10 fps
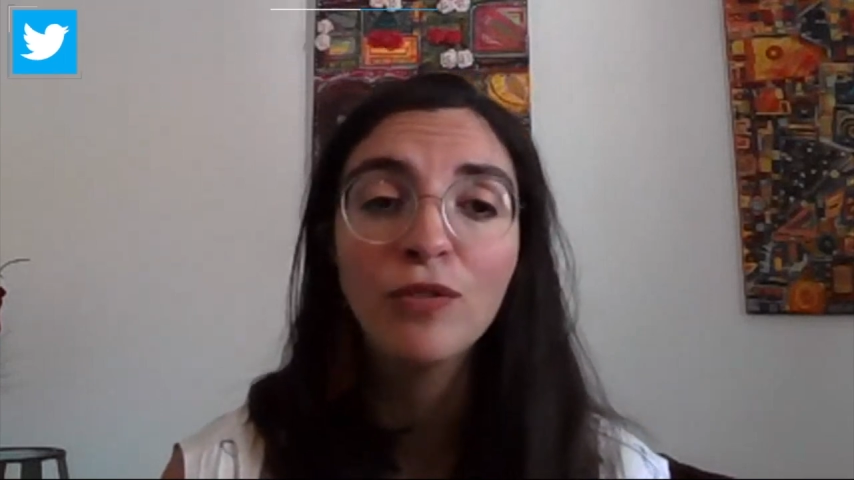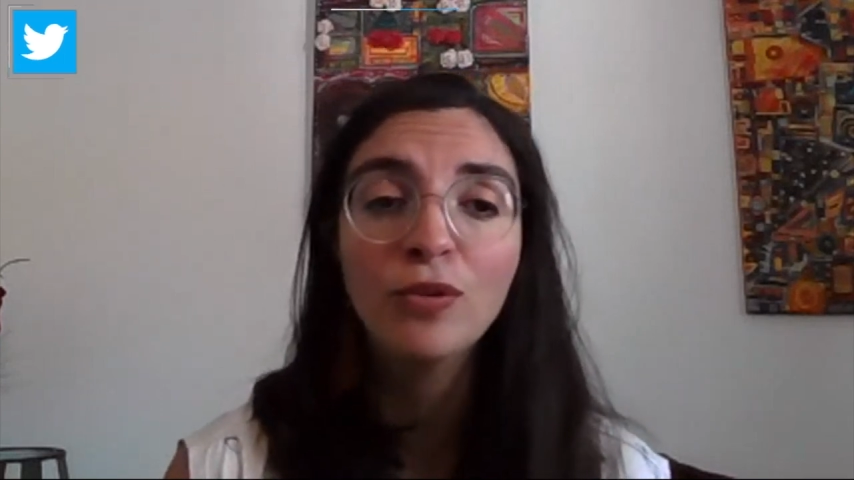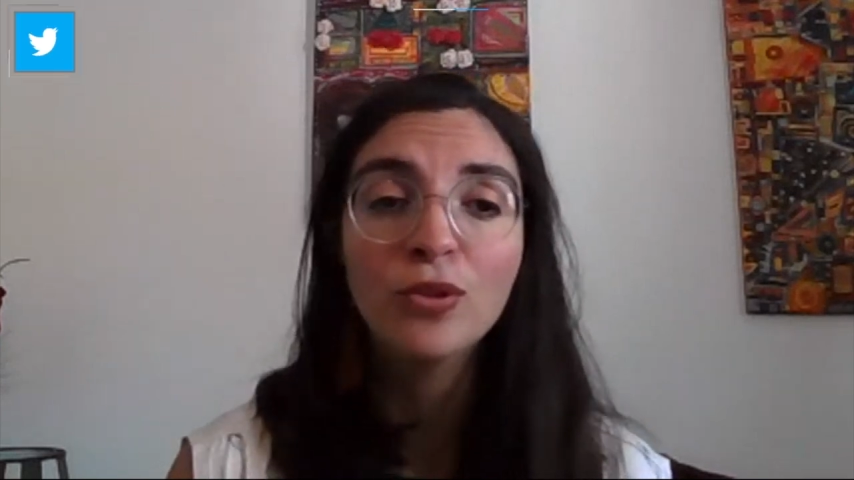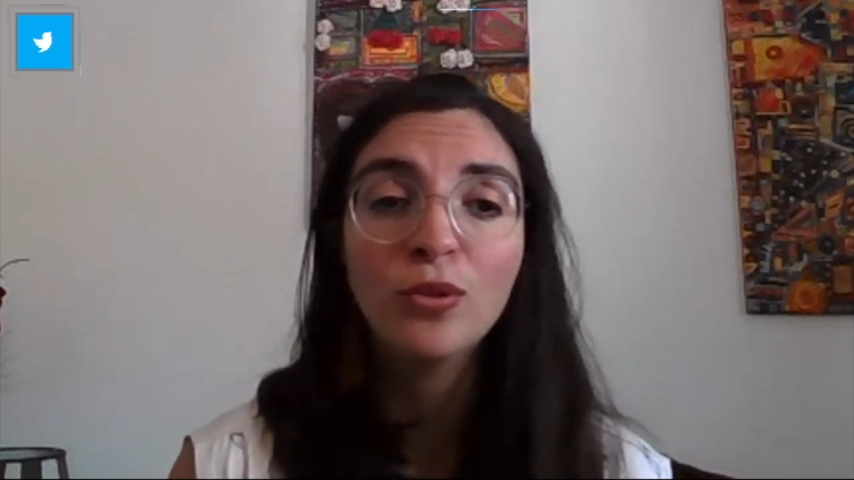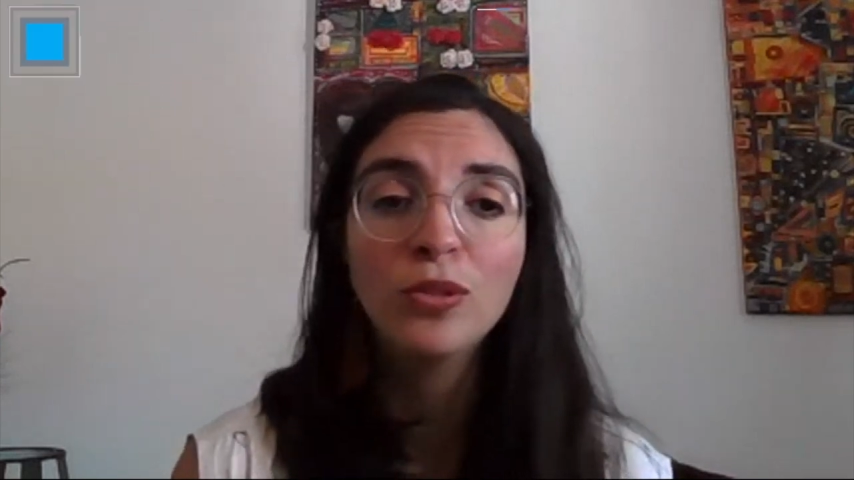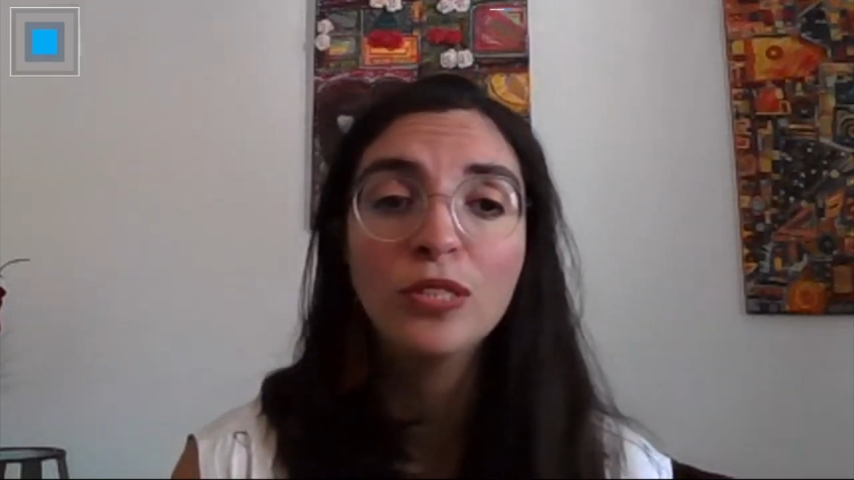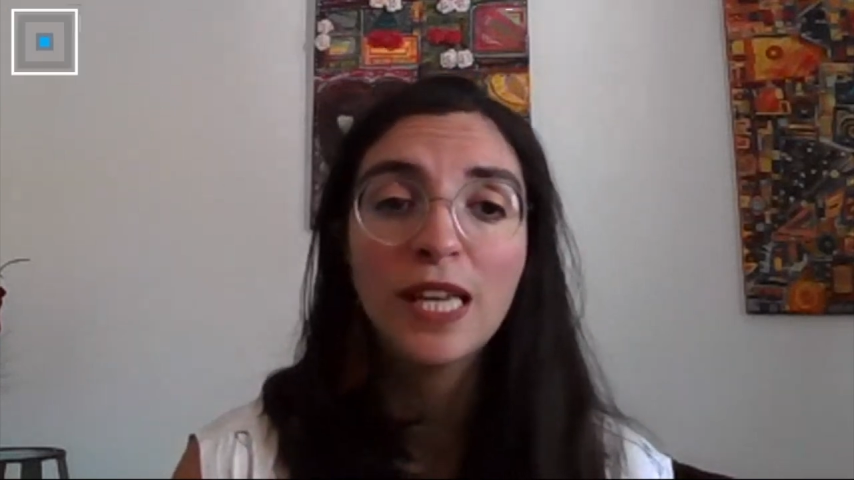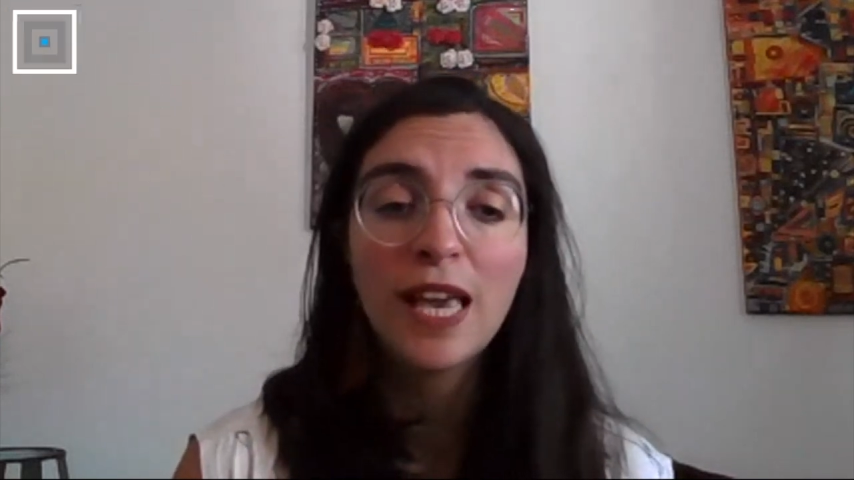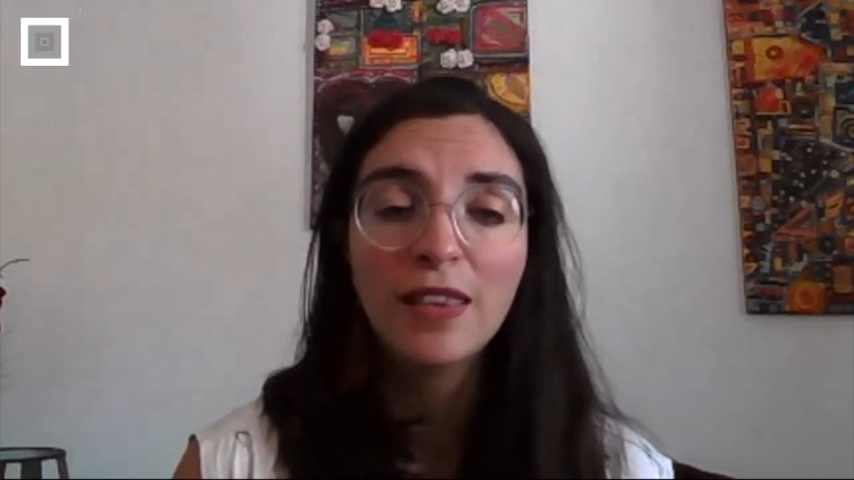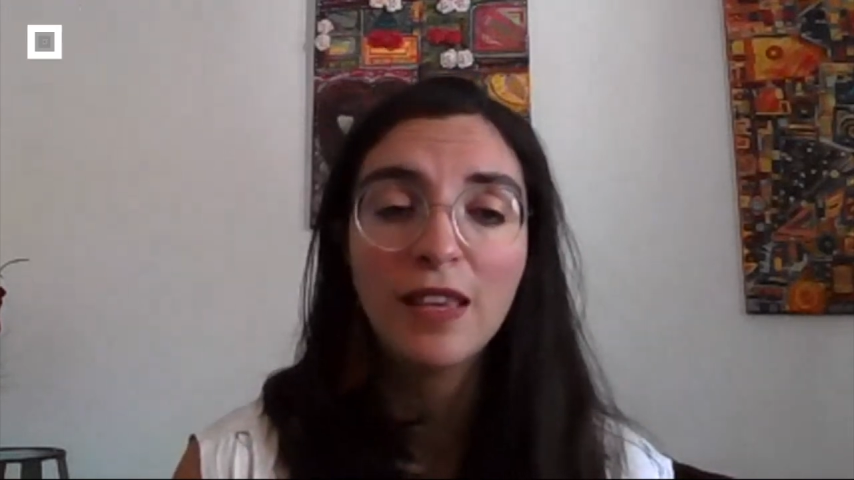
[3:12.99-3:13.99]
fuels
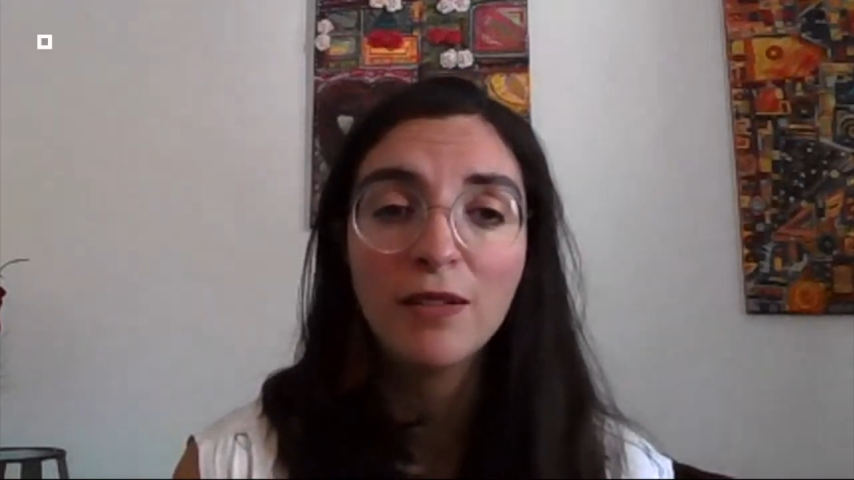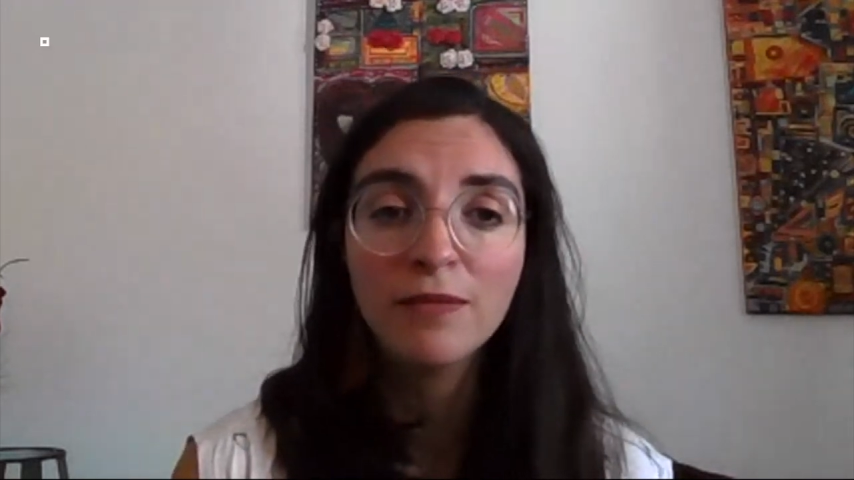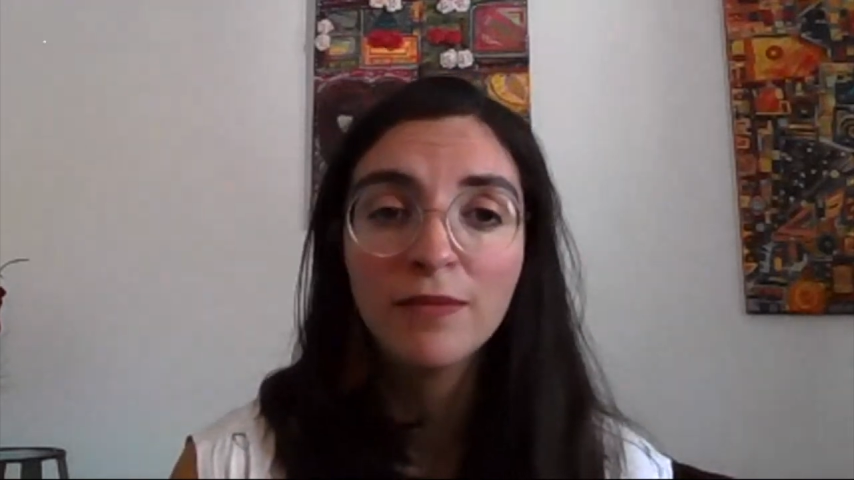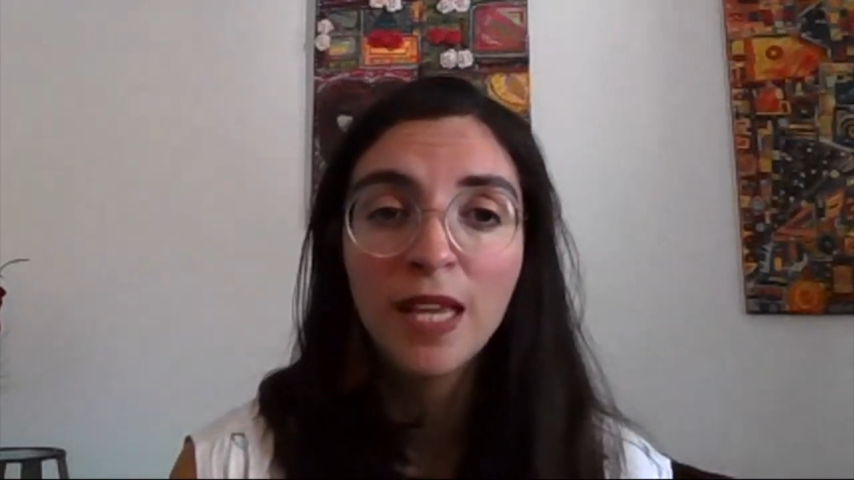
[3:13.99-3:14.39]
altogether.